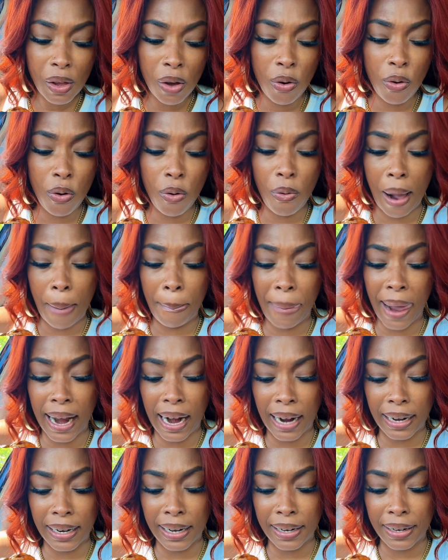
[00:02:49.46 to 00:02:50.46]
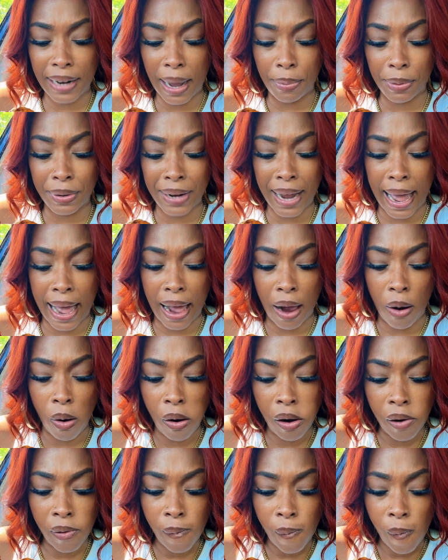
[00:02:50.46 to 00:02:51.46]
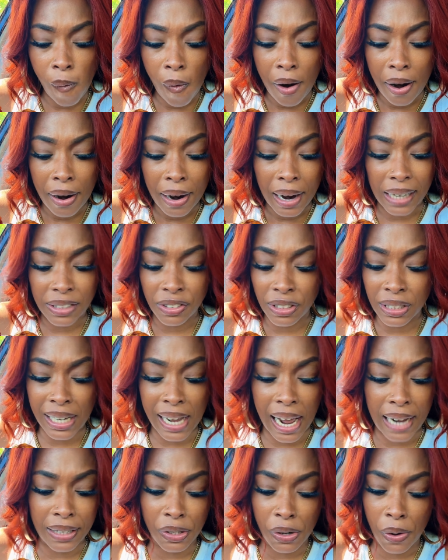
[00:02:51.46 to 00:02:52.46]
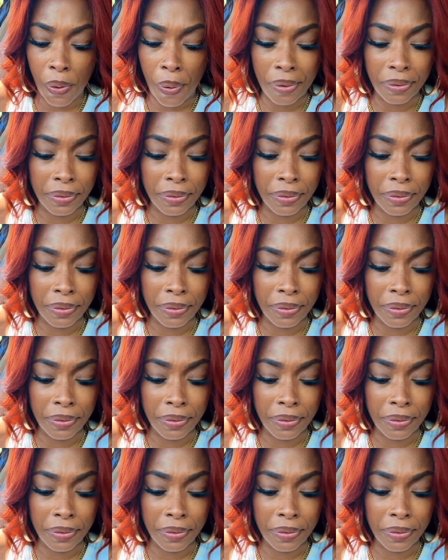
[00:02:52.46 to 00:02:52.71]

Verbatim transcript: Ooh, I'm mad I didn't double down. I should have got two.